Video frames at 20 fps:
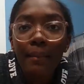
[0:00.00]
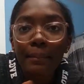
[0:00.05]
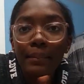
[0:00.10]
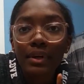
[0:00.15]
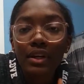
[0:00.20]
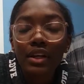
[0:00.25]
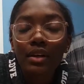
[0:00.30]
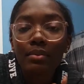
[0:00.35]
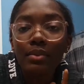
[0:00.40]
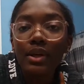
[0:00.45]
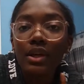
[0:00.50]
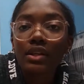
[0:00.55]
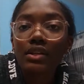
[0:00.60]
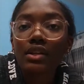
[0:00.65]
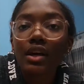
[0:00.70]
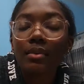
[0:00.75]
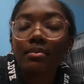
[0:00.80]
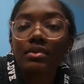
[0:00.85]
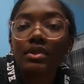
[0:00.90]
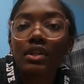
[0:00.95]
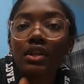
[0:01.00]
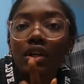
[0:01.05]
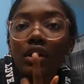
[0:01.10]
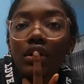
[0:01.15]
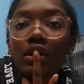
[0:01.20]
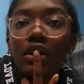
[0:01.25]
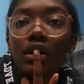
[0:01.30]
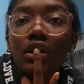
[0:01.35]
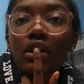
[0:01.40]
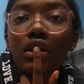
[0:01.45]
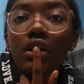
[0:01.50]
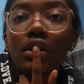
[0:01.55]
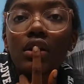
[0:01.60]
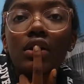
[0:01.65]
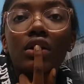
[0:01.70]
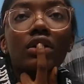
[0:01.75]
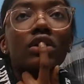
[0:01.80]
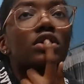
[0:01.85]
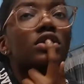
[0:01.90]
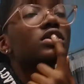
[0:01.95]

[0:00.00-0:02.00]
I'm going to be attempting these